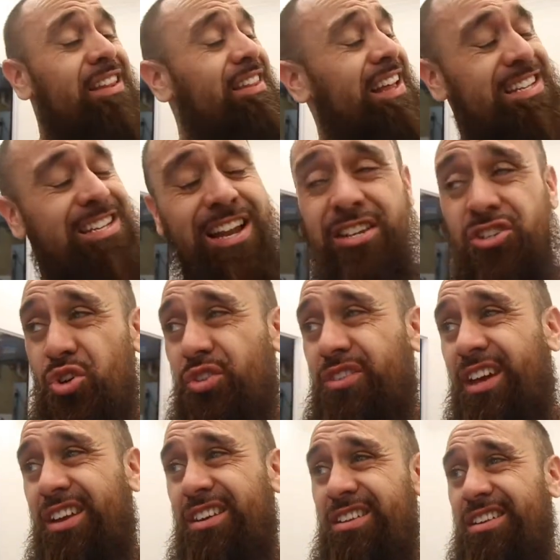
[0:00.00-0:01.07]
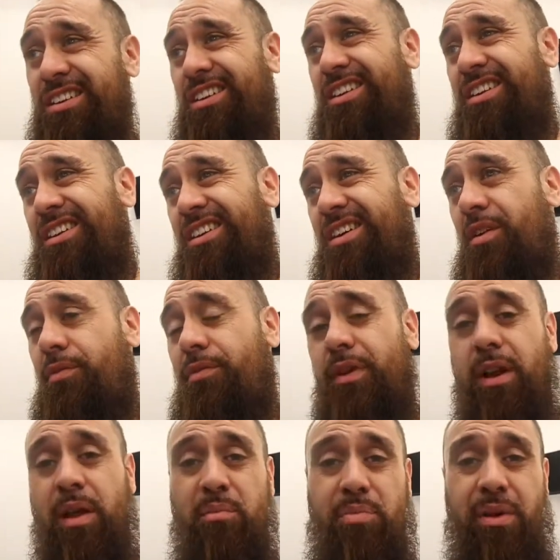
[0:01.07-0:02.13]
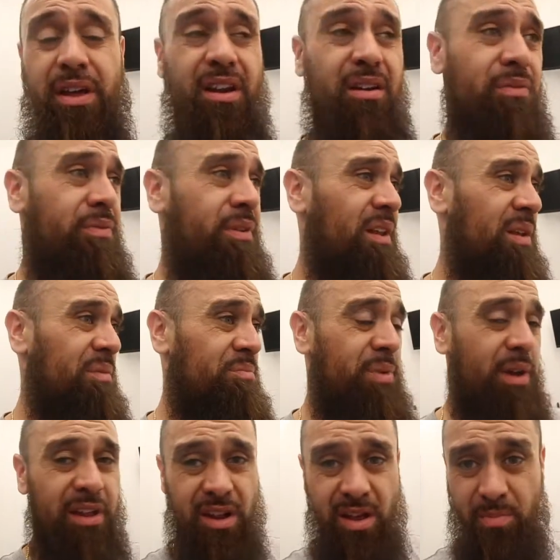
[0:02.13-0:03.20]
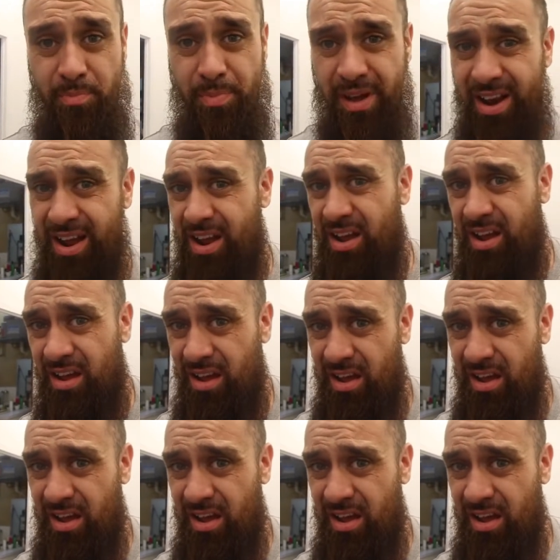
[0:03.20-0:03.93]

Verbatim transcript: That's lunch all done. Feeling better, feeling better, but uh,